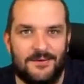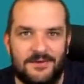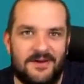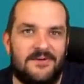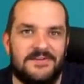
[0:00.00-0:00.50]

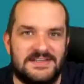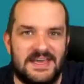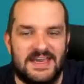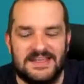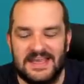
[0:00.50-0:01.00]
And
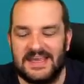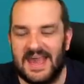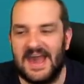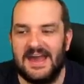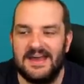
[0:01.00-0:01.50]
obviously, he did
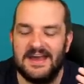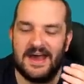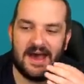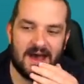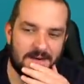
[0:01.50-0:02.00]
get
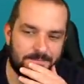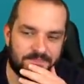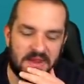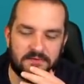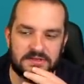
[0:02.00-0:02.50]
a
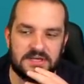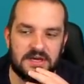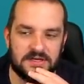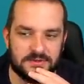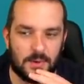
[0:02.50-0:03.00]

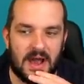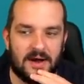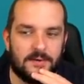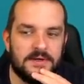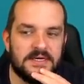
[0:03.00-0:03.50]
return as well.